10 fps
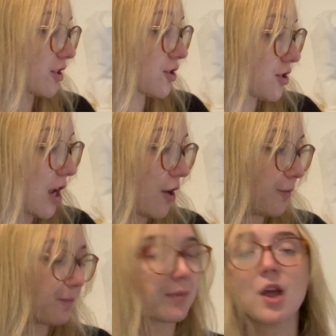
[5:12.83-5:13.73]
So
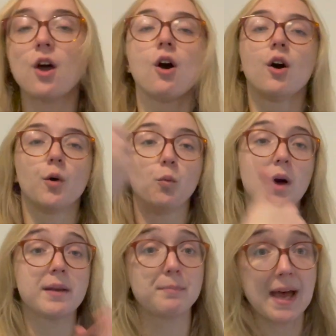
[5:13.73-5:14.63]

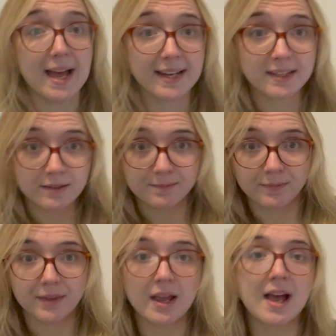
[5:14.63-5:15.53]
one bag
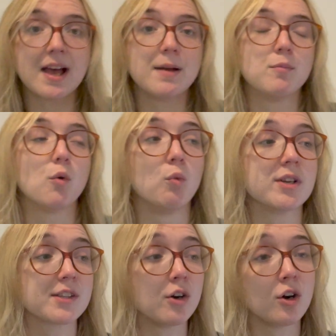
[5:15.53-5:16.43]
um,
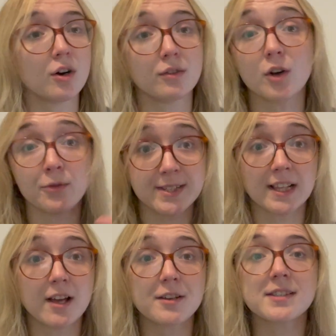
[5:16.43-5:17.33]
was of office
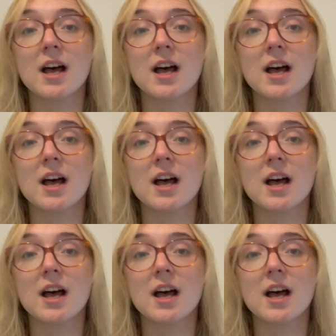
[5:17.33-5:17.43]
clothes.